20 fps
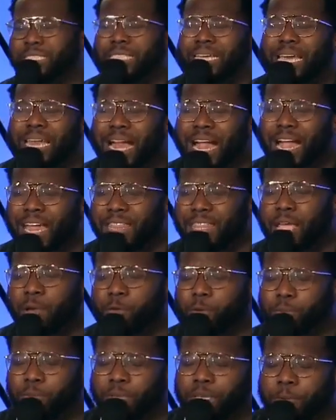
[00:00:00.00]
that they
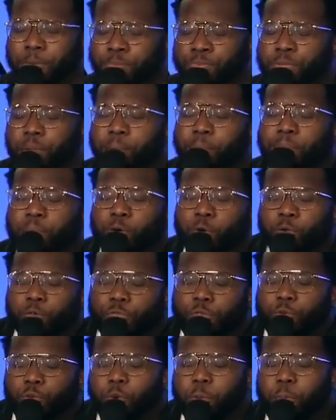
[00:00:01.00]
would be
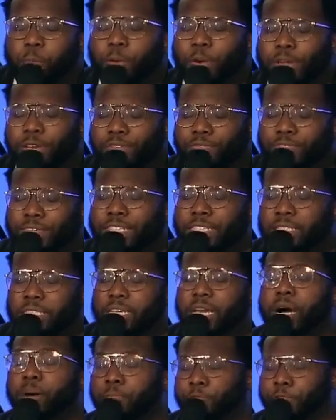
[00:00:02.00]
moved to a point of
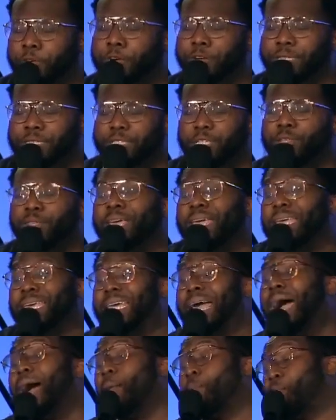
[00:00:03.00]
discomfort until they
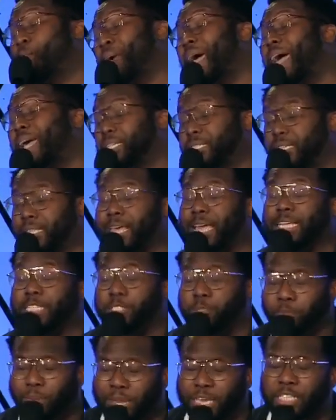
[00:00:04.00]
got back to that
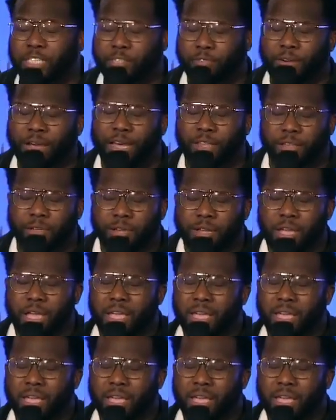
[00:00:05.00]
space, Father.